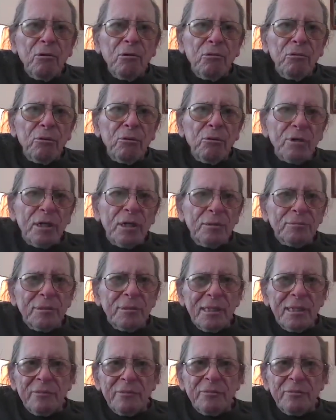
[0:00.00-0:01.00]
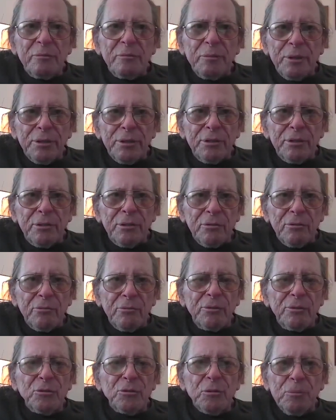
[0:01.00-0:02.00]
we'll come to have a better
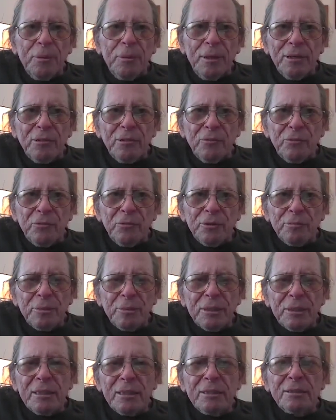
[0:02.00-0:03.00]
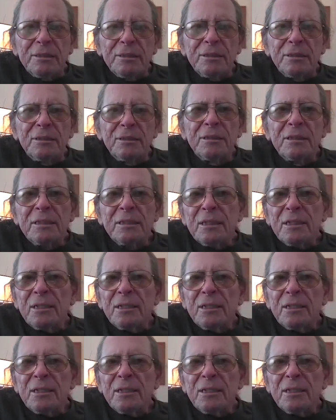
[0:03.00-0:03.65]
respect for it because it's